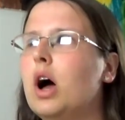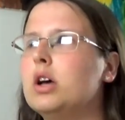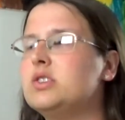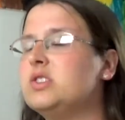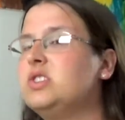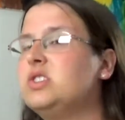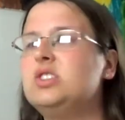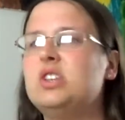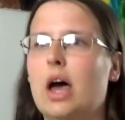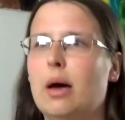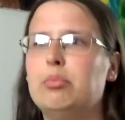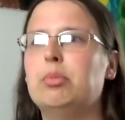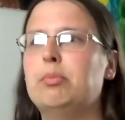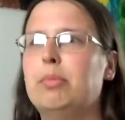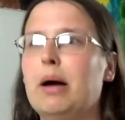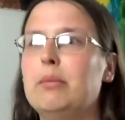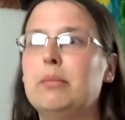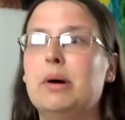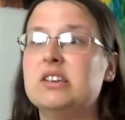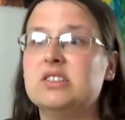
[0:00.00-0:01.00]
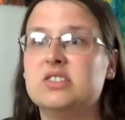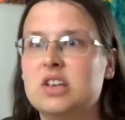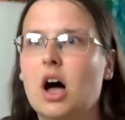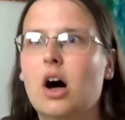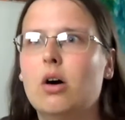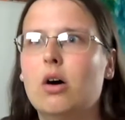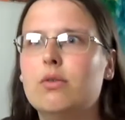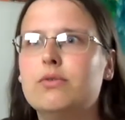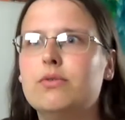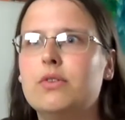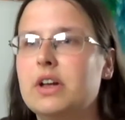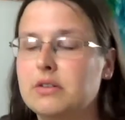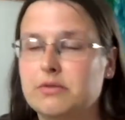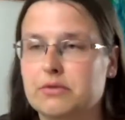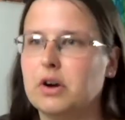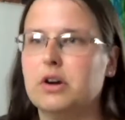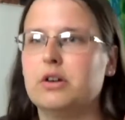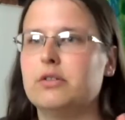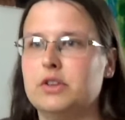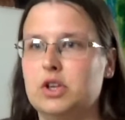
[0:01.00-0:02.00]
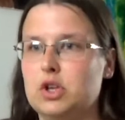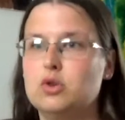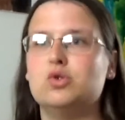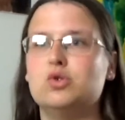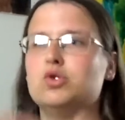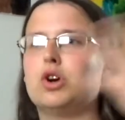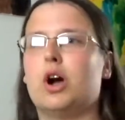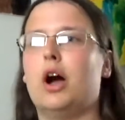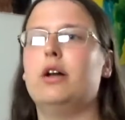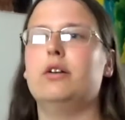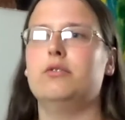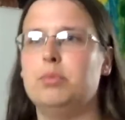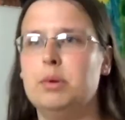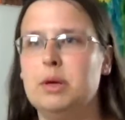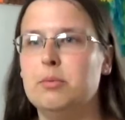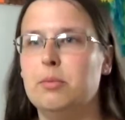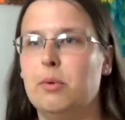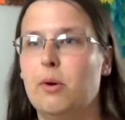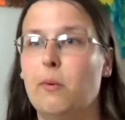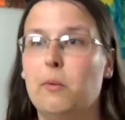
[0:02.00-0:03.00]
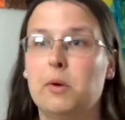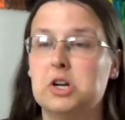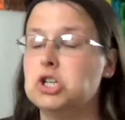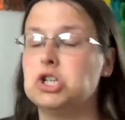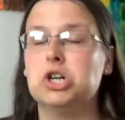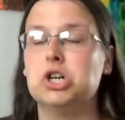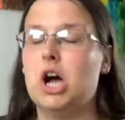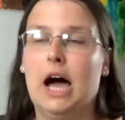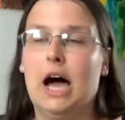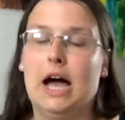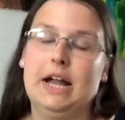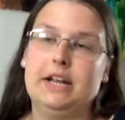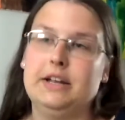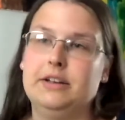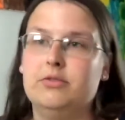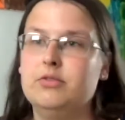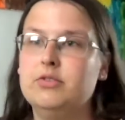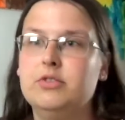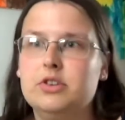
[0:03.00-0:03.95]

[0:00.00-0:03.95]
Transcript: step by myself in front of a huge crowd of people which I